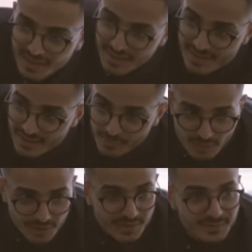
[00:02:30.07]
it
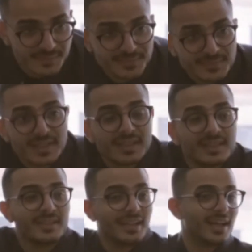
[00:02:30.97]
boosts your
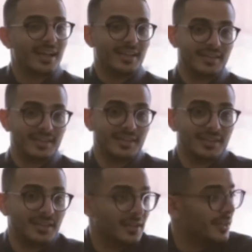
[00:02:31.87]
self-esteem.
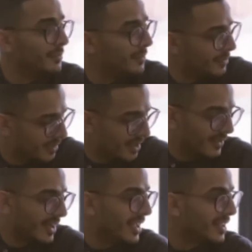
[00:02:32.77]
So
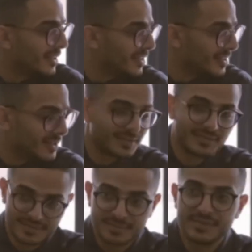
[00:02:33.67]
androsterone
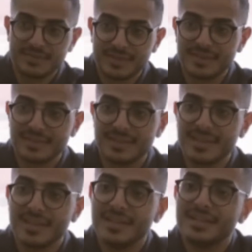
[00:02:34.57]
is the perfect
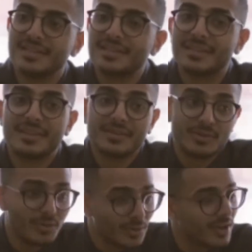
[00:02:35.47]
pheromone to
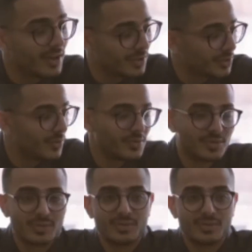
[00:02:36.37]
apply before a